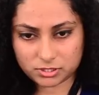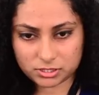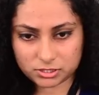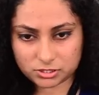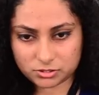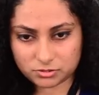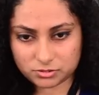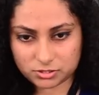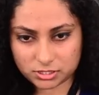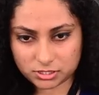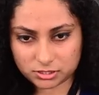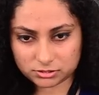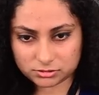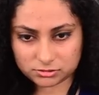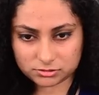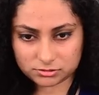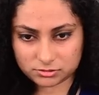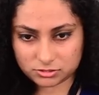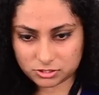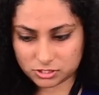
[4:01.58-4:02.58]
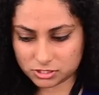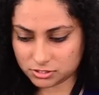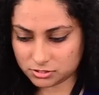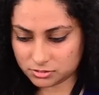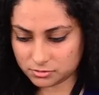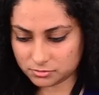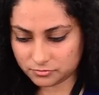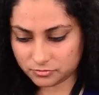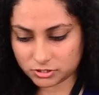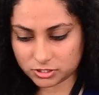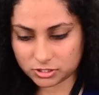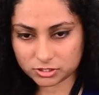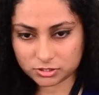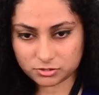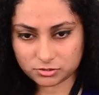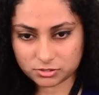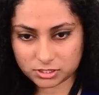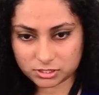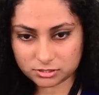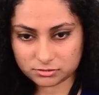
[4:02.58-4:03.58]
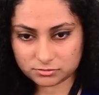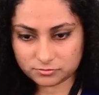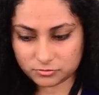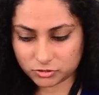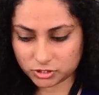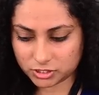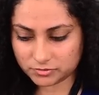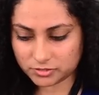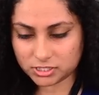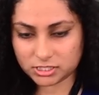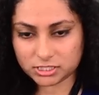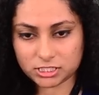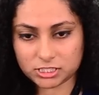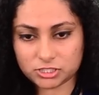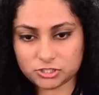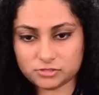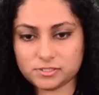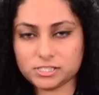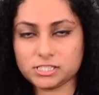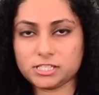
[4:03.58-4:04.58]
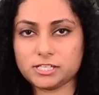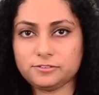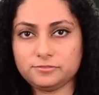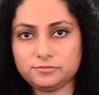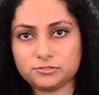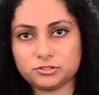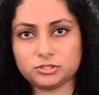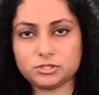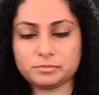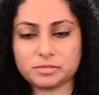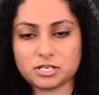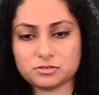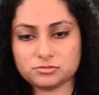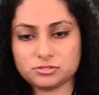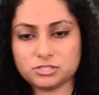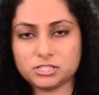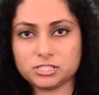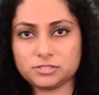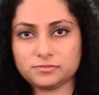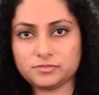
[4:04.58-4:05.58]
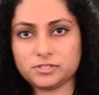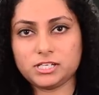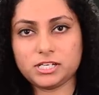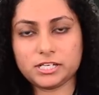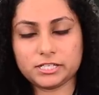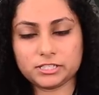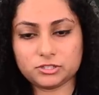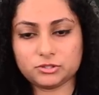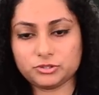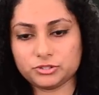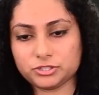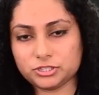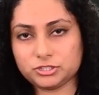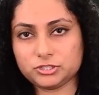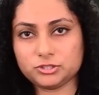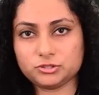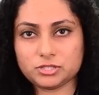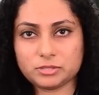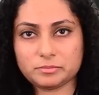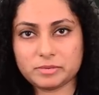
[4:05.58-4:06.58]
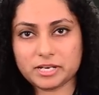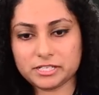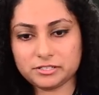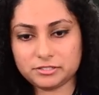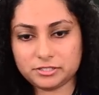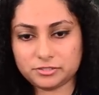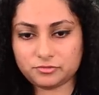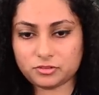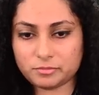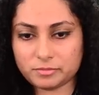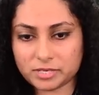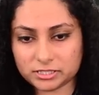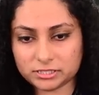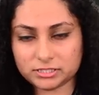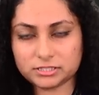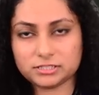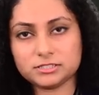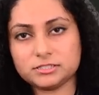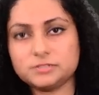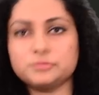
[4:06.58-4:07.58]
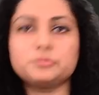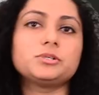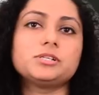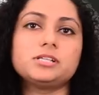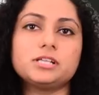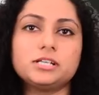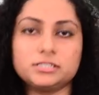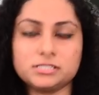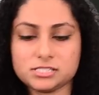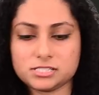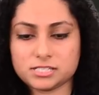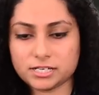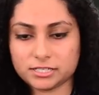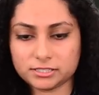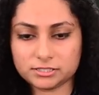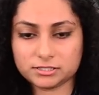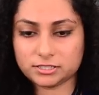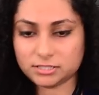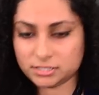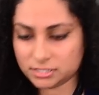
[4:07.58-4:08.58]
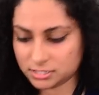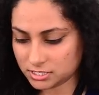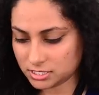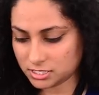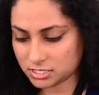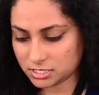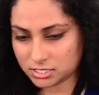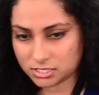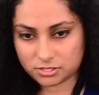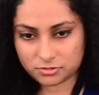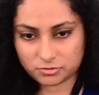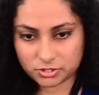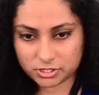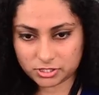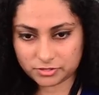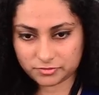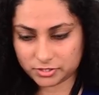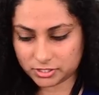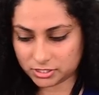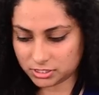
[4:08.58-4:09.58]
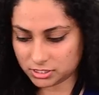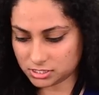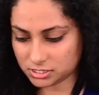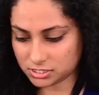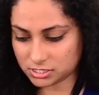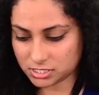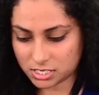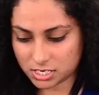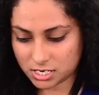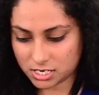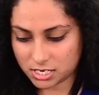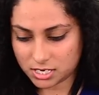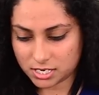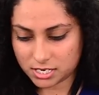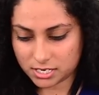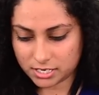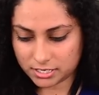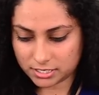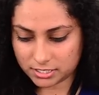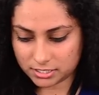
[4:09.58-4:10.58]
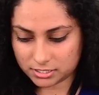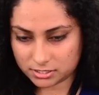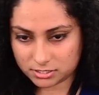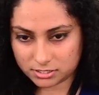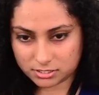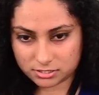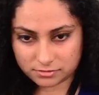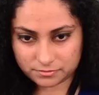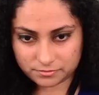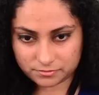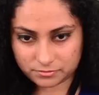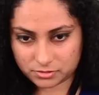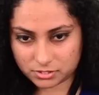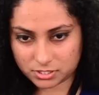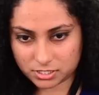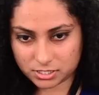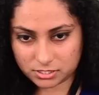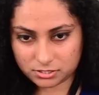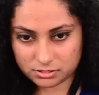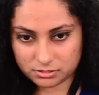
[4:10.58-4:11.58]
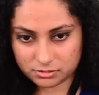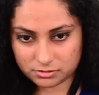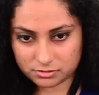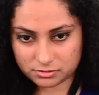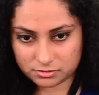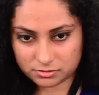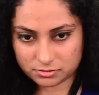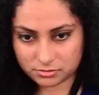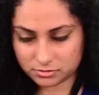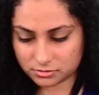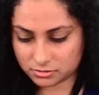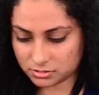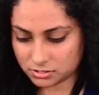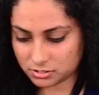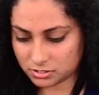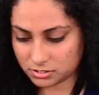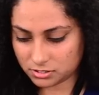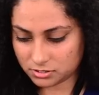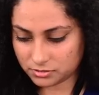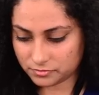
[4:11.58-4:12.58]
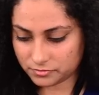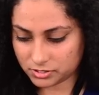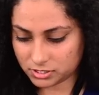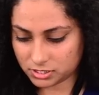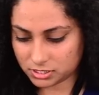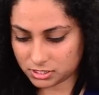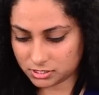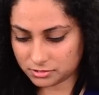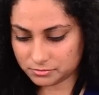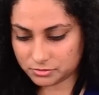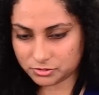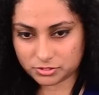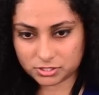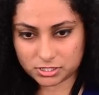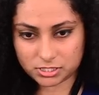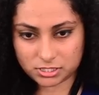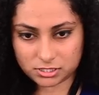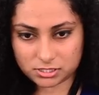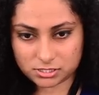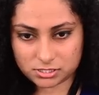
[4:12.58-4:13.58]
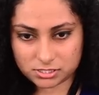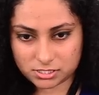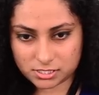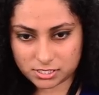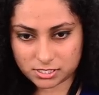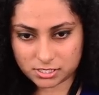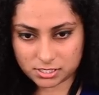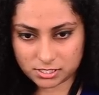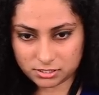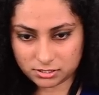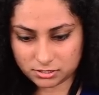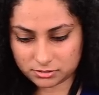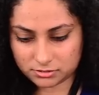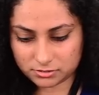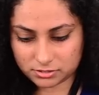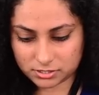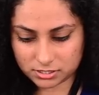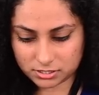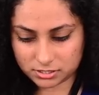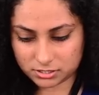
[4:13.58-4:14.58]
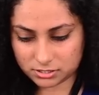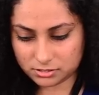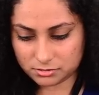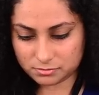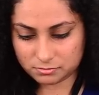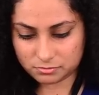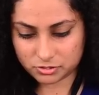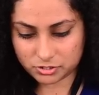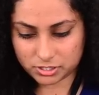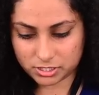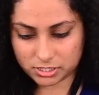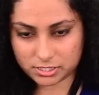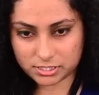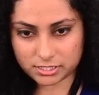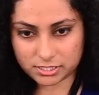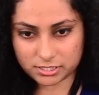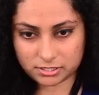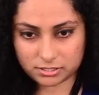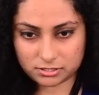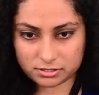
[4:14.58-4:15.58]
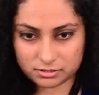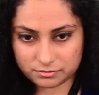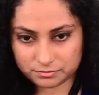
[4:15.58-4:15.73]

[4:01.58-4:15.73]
encoding just for encoding whatever data you will give to the browser it will encode it to the binary format and it will understand whatever it is and then we'll come to our next tag that is body tag